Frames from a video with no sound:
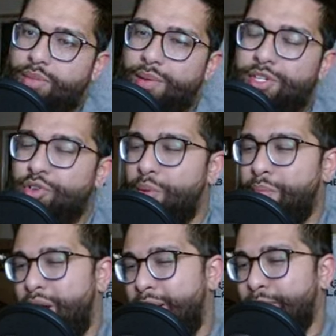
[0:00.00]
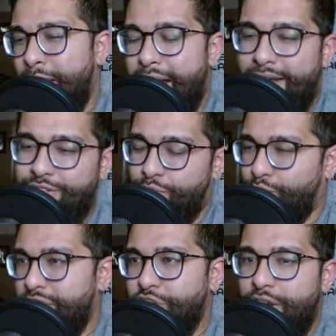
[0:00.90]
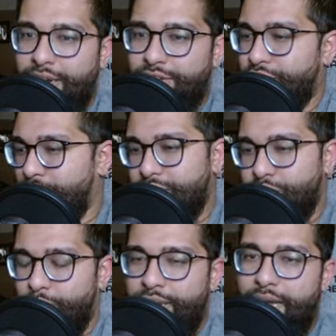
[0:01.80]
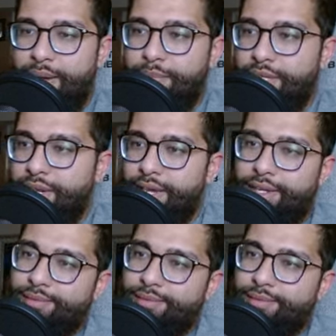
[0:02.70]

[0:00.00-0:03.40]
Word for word: i will just go mom pass, reject, start swinging at me. Like,